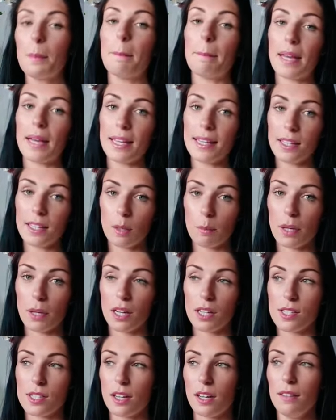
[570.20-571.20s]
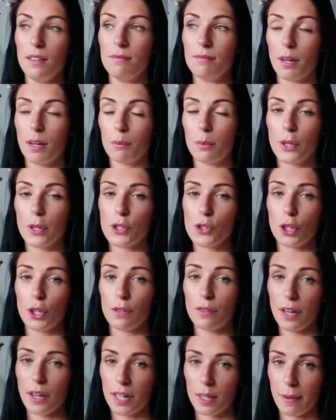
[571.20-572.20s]
Making a Murder. I'm pretty sure
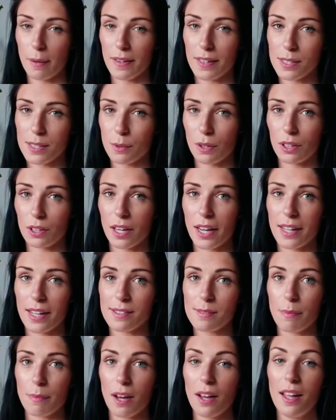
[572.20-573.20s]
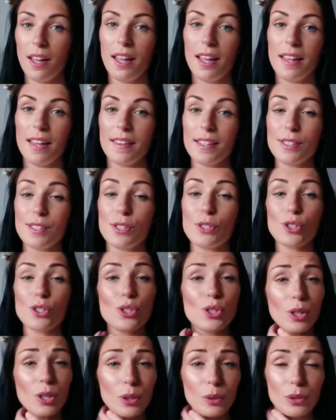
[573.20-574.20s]
you've heard about this one, guys, but this is
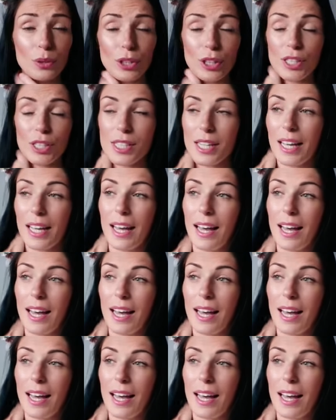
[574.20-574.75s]
so good.